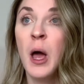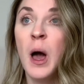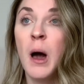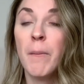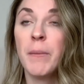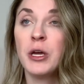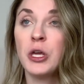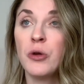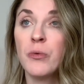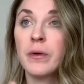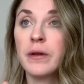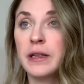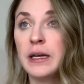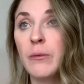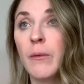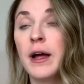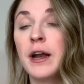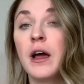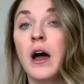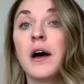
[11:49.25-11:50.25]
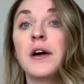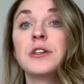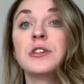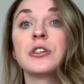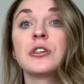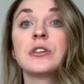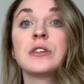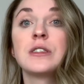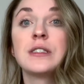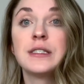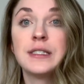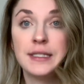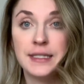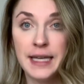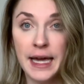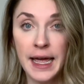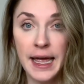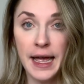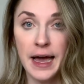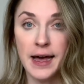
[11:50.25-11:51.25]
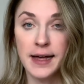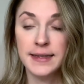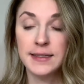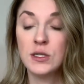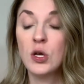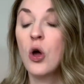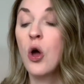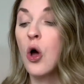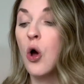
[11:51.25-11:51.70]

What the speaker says: but you really wanna understand